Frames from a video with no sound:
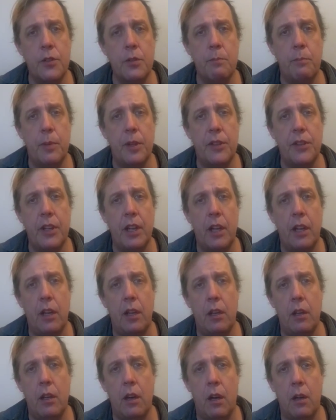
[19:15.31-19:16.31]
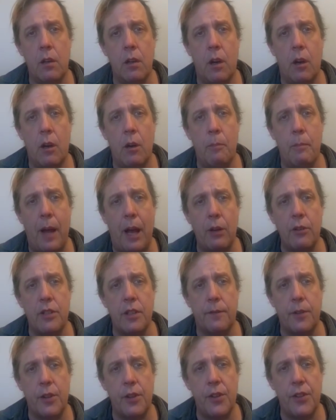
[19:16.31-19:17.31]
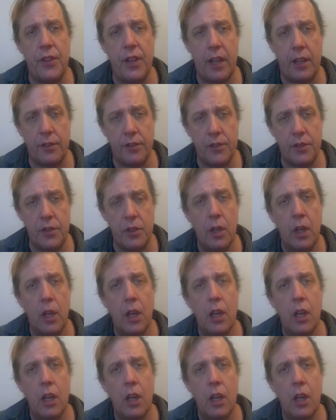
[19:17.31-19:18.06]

but they are, are about different things.